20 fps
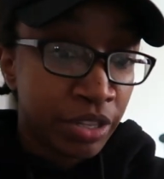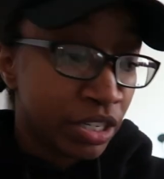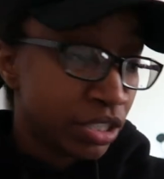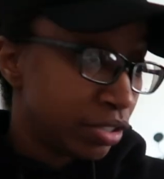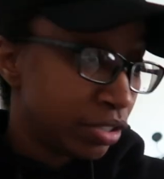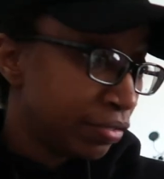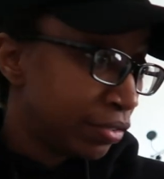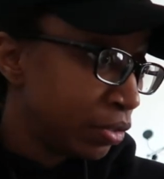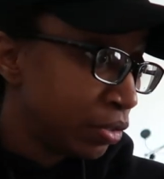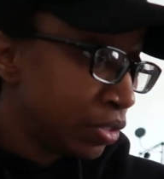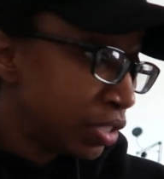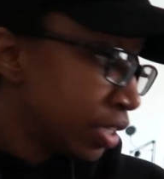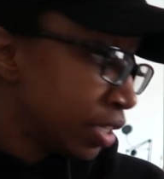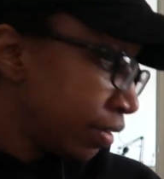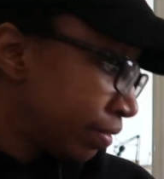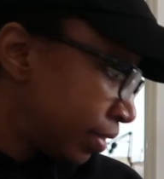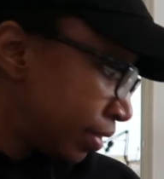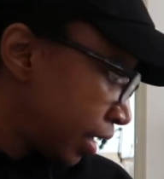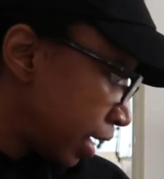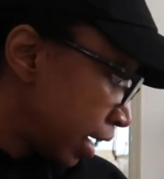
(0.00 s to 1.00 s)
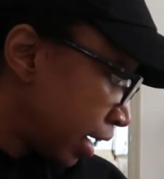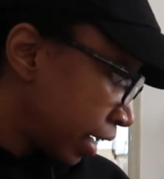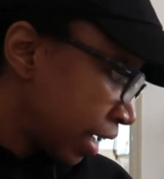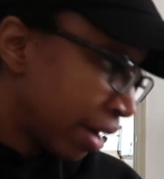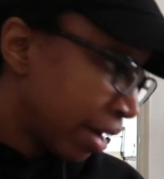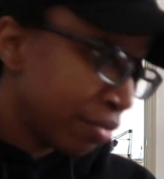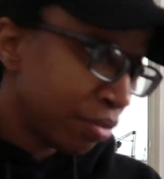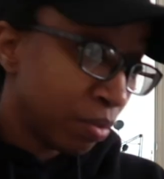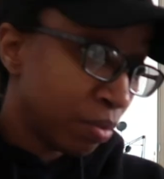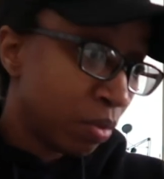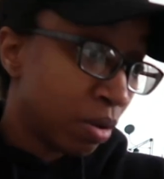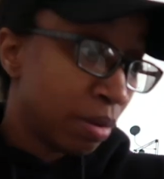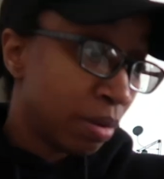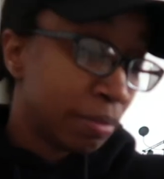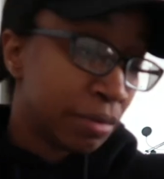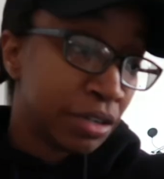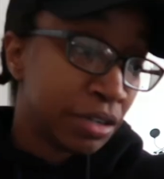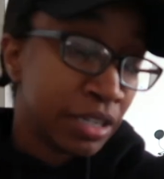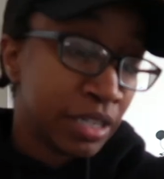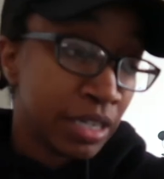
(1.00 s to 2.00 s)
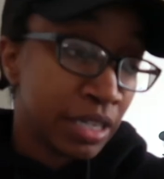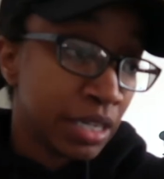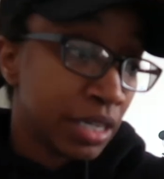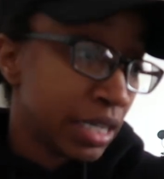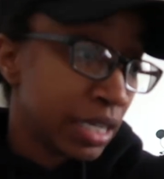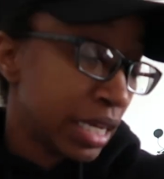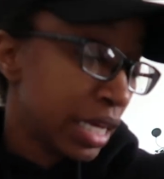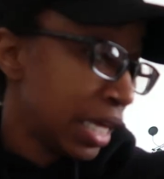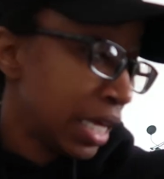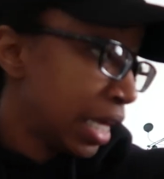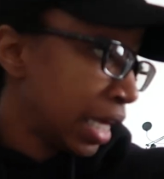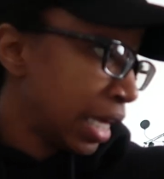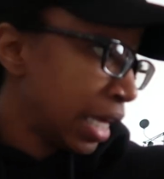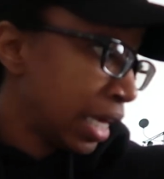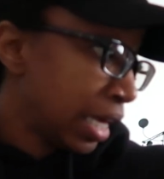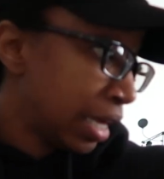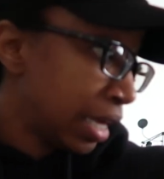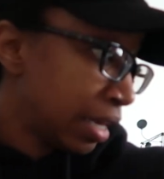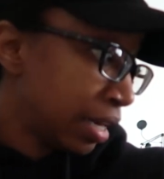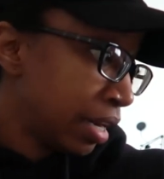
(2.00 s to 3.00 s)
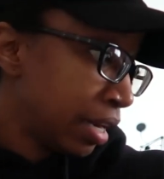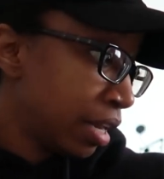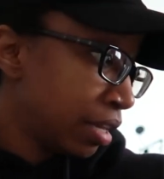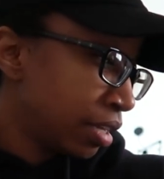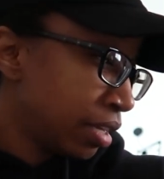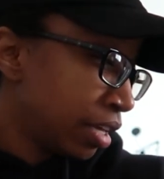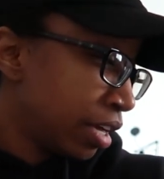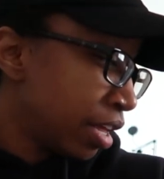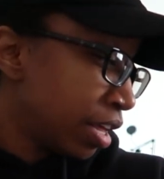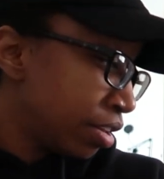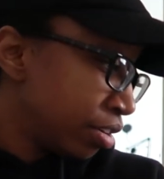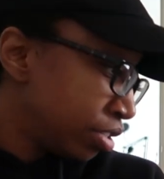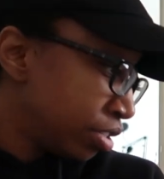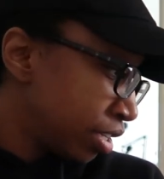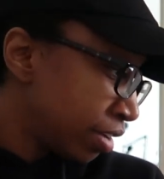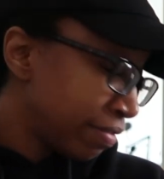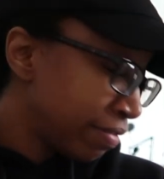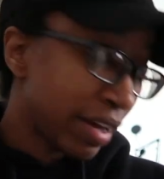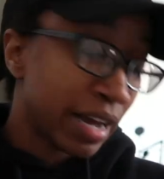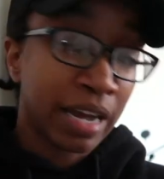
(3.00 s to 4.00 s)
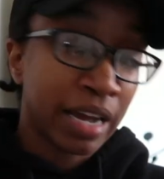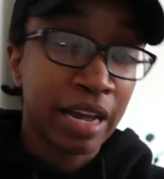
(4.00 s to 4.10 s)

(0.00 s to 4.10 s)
There's a few stuff that I got from Walmart, and the other stuff I